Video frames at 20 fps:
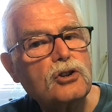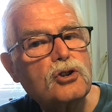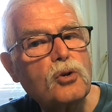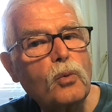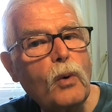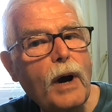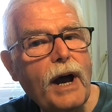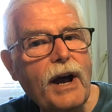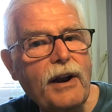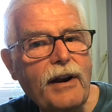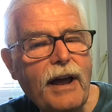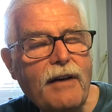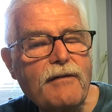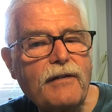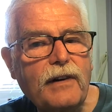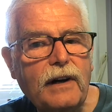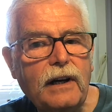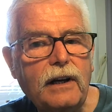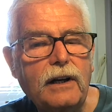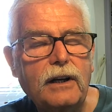to
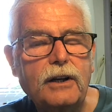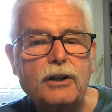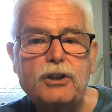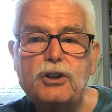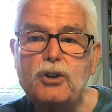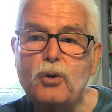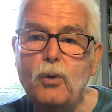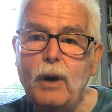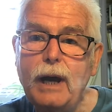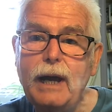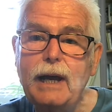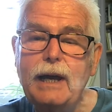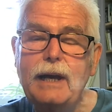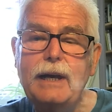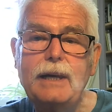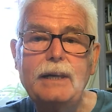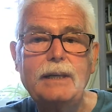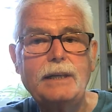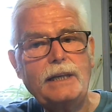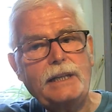wherever you
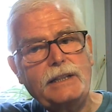are